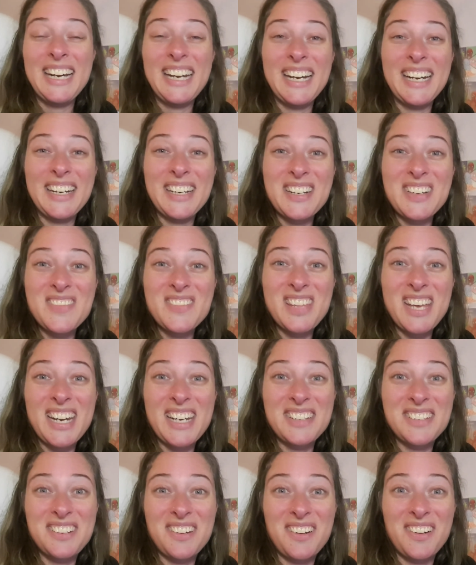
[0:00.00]
and that
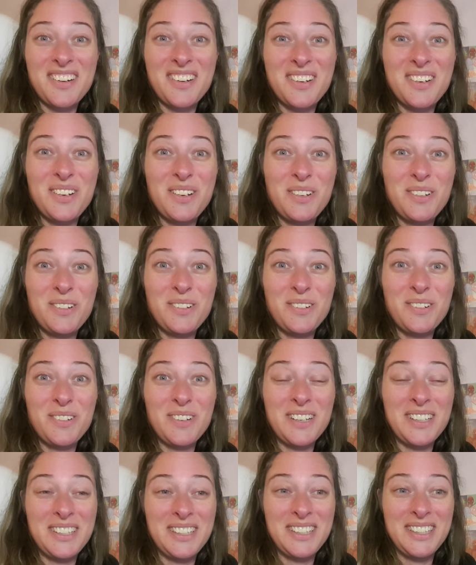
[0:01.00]
is our new